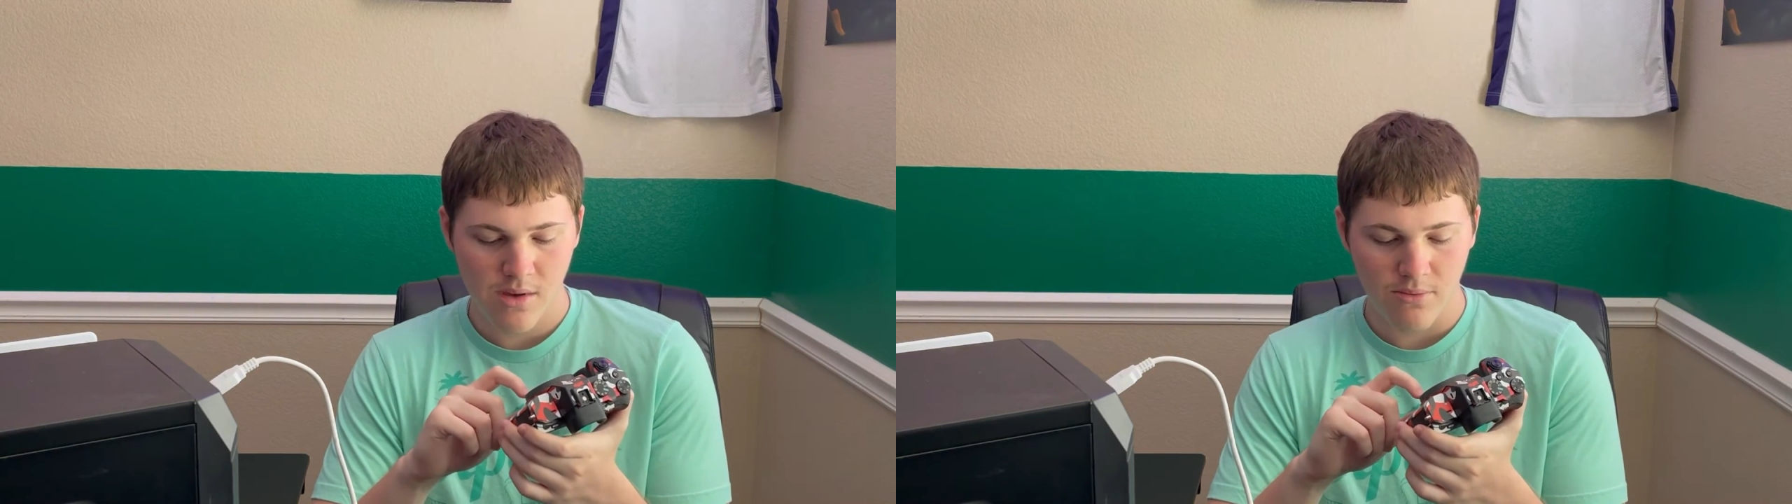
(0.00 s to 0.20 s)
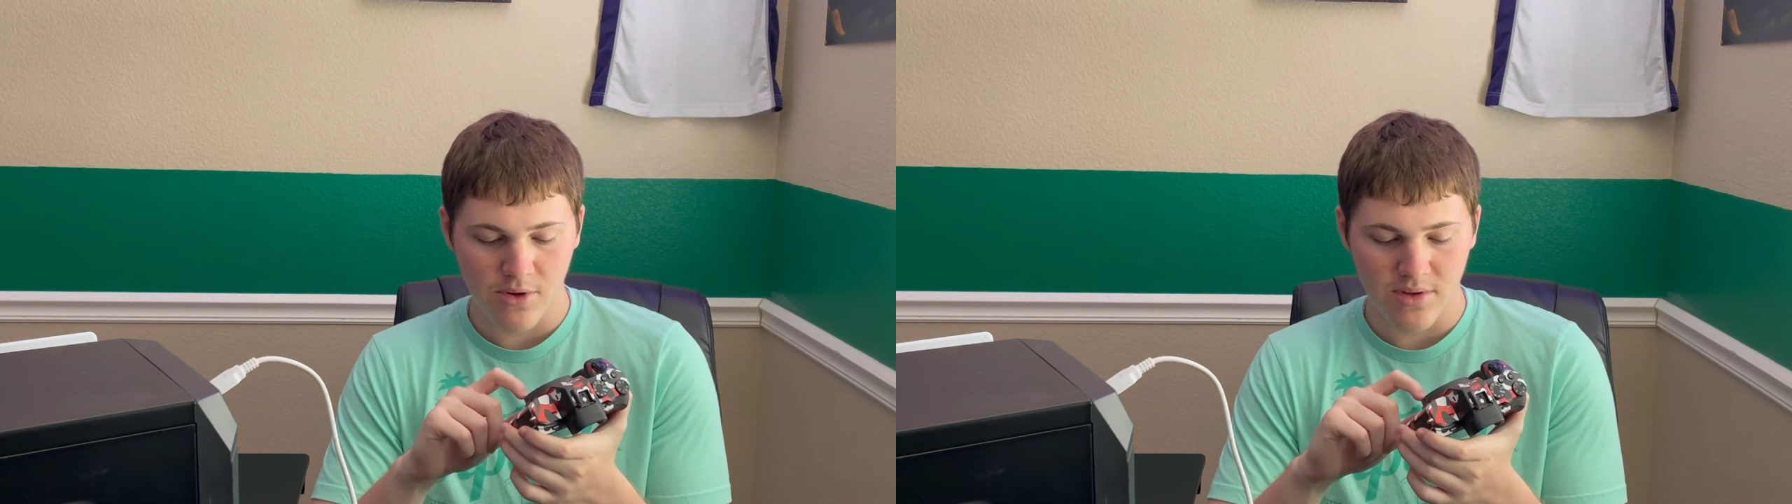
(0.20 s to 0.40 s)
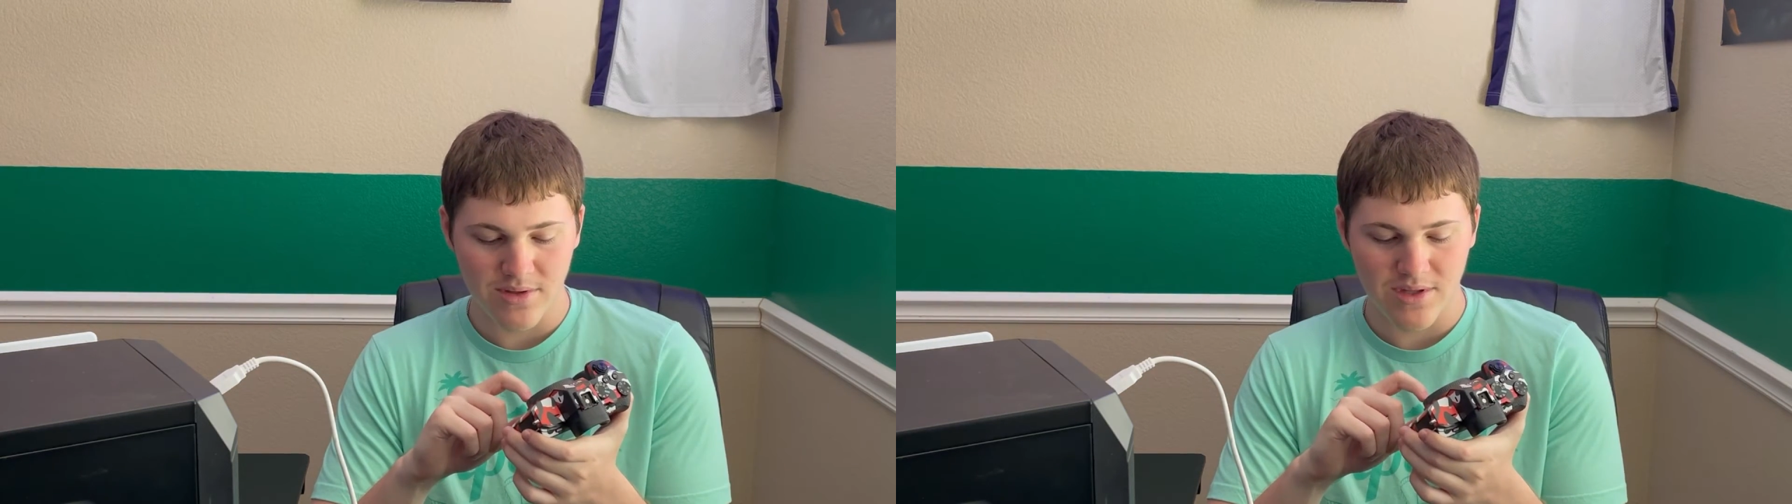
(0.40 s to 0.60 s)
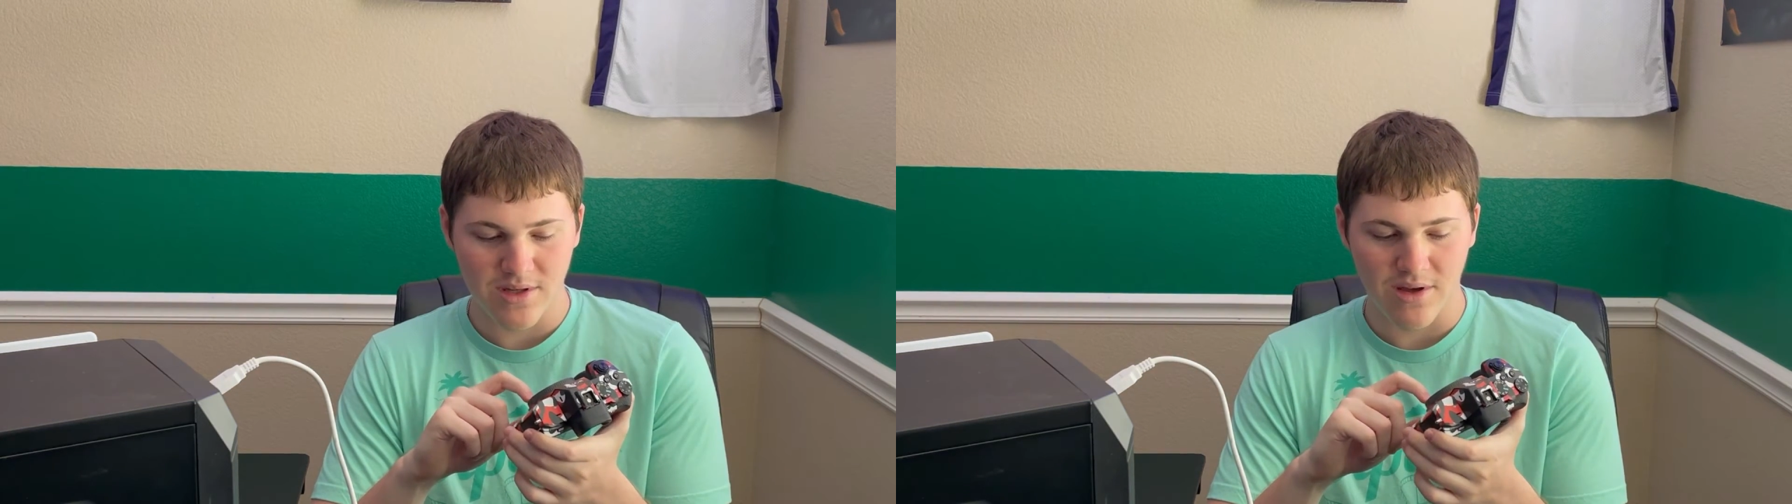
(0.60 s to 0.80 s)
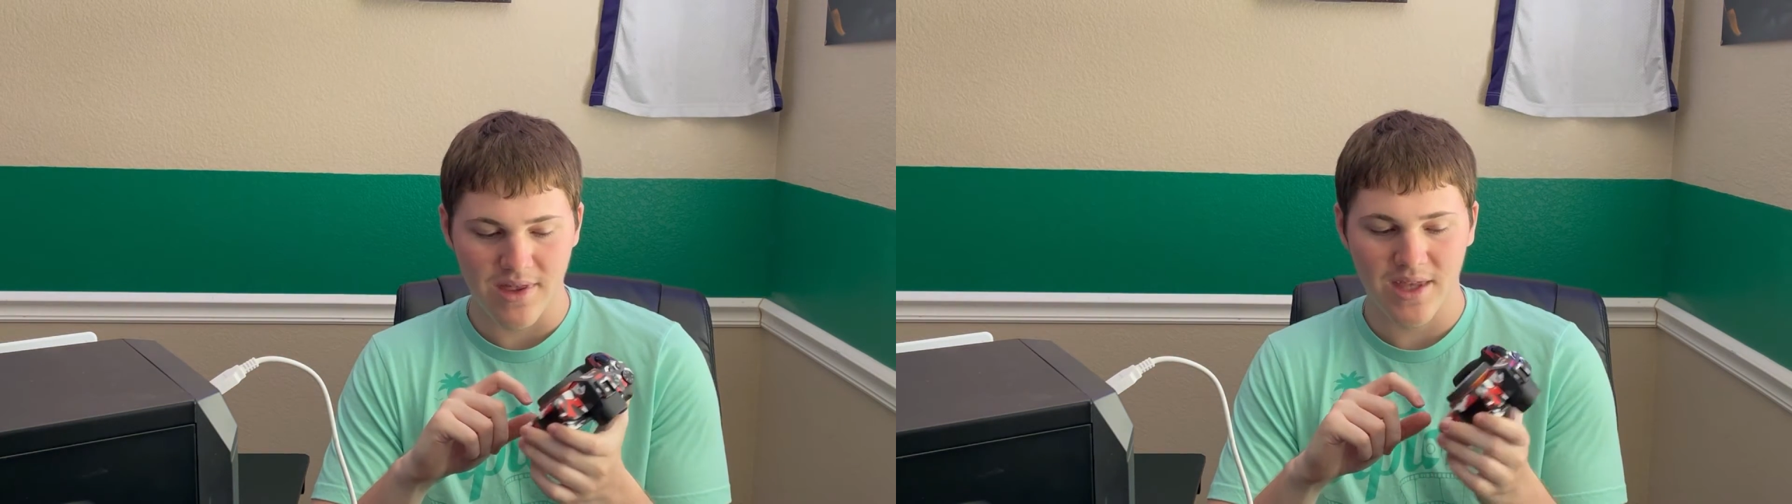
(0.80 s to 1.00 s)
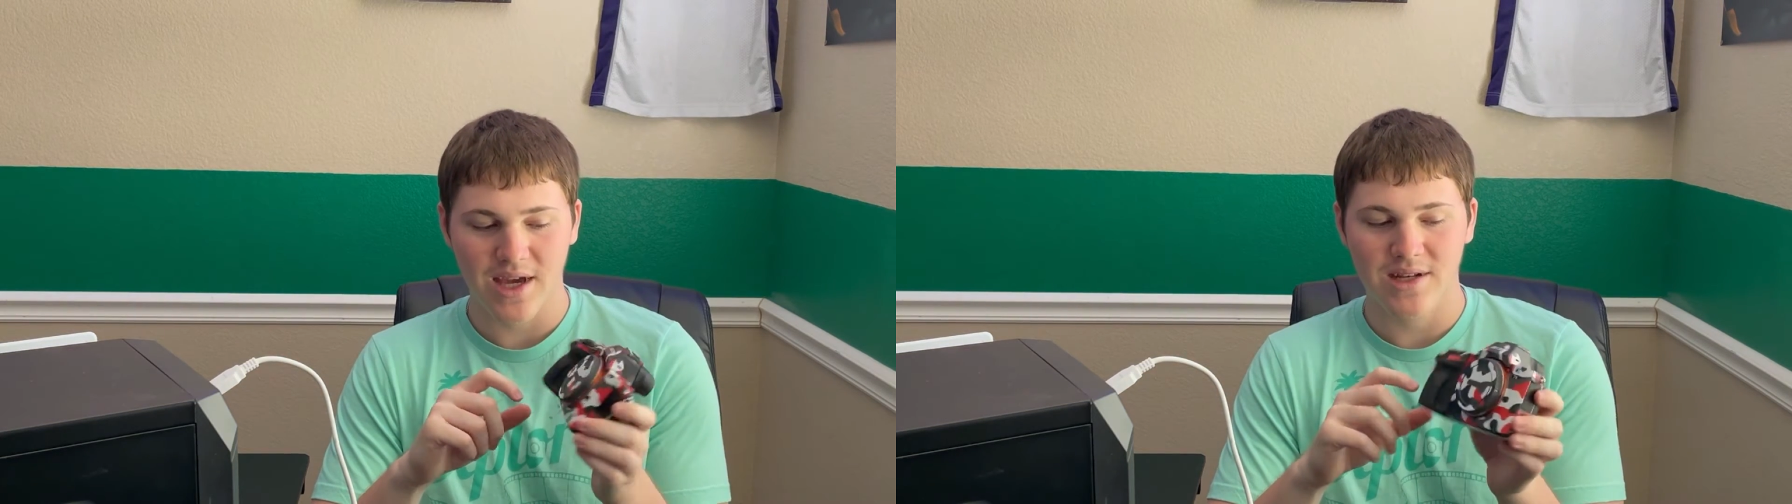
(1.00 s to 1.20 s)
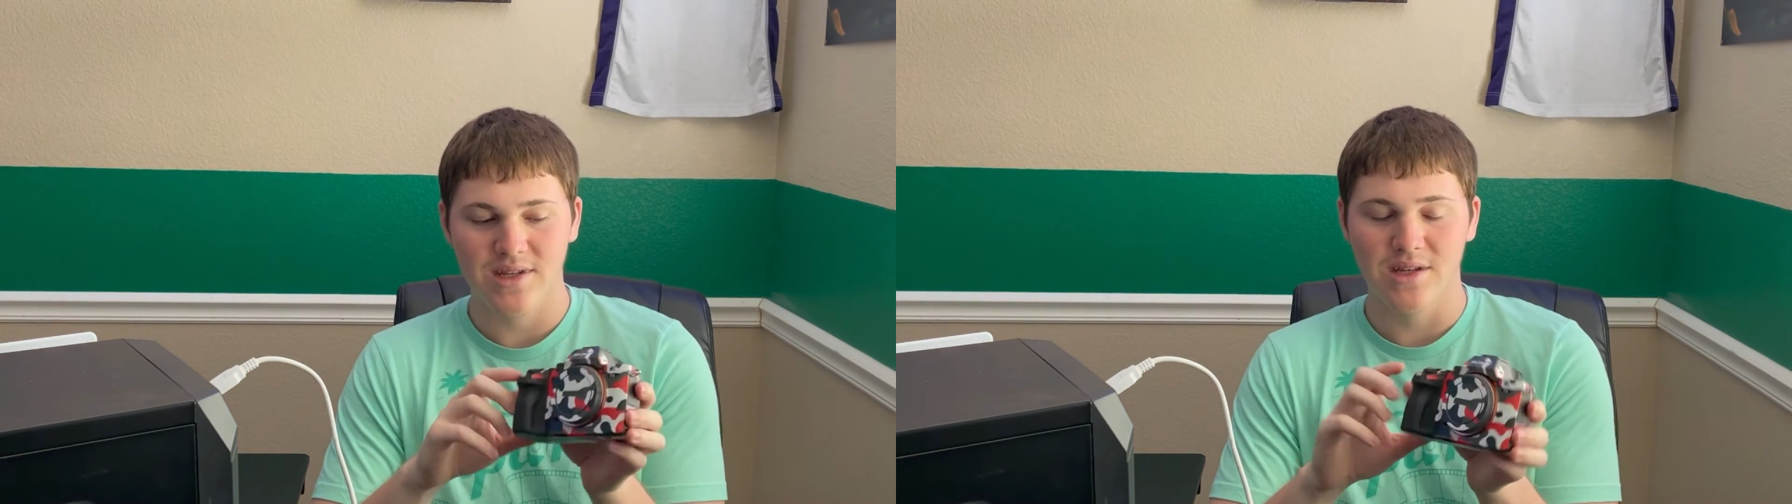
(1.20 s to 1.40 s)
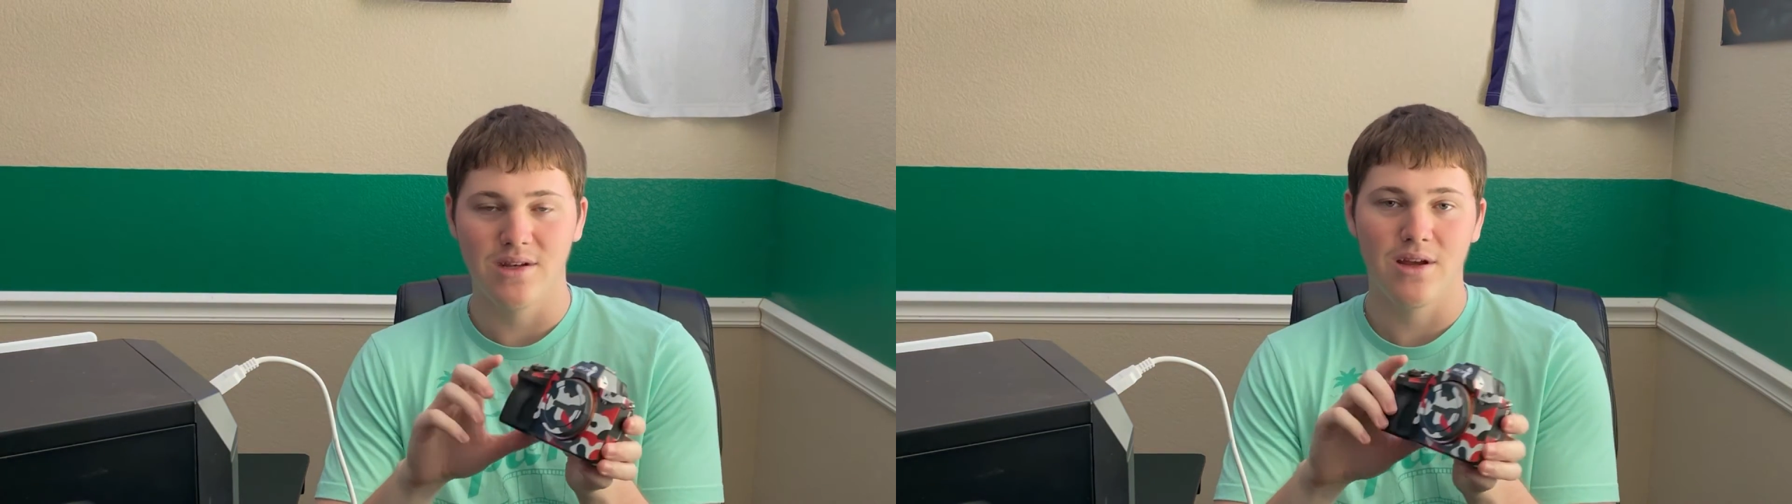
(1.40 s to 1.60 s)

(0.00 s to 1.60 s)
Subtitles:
but still, I think I did